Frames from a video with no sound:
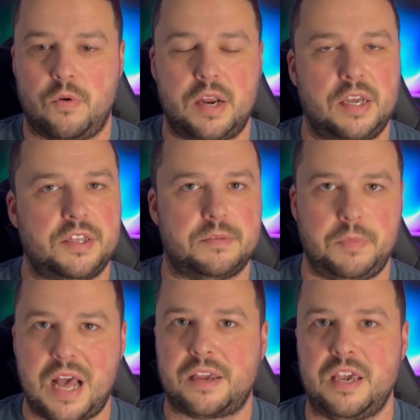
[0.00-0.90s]
where I got this
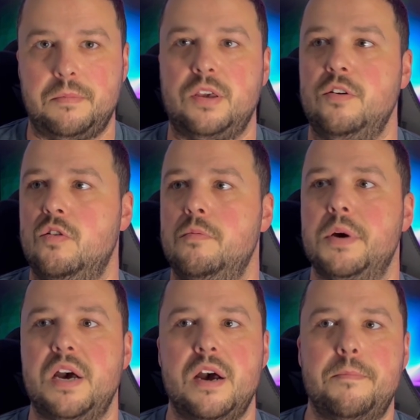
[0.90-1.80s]
black GameCube,
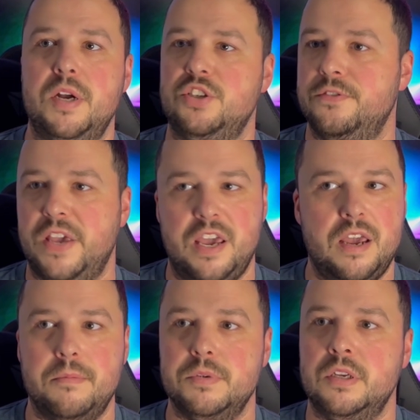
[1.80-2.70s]
bunch of
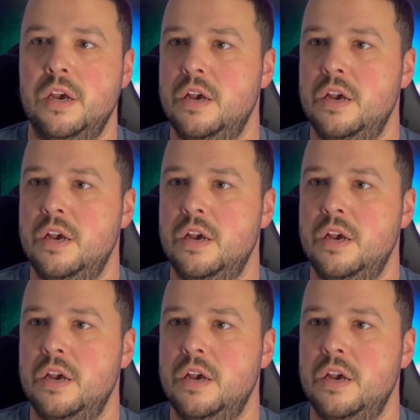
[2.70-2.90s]
games.